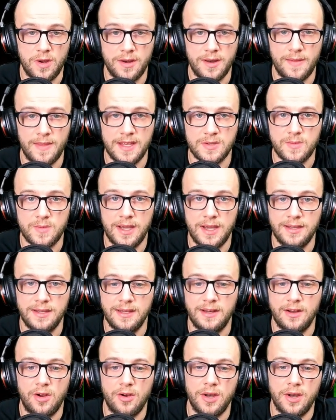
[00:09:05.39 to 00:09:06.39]
and that's why I did
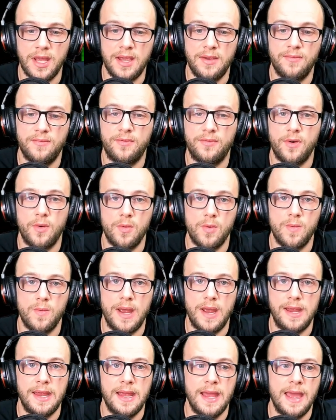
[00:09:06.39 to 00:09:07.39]
it on a
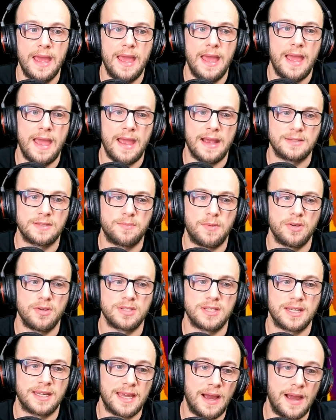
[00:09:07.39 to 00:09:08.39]
throwaway Xbox
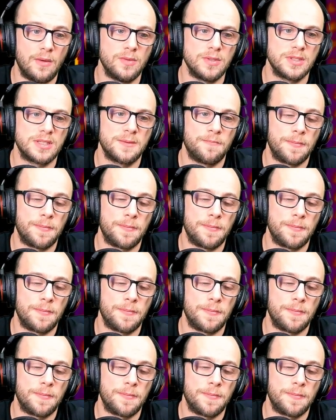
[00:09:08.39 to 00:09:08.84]
account.